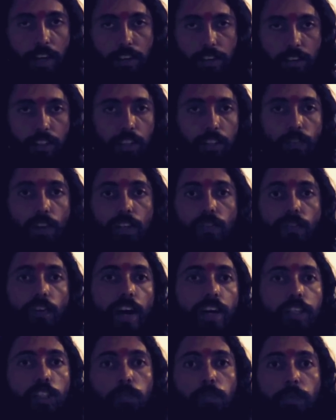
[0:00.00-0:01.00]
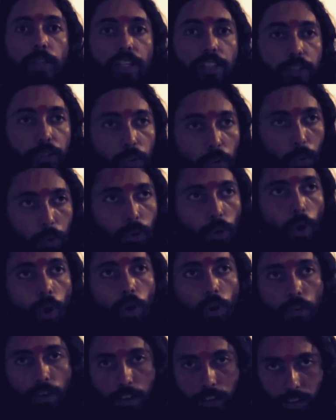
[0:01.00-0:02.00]
and it was widespread news
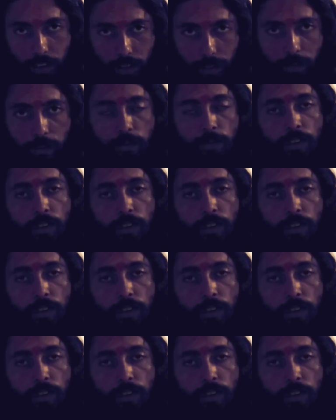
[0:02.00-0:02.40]
all over the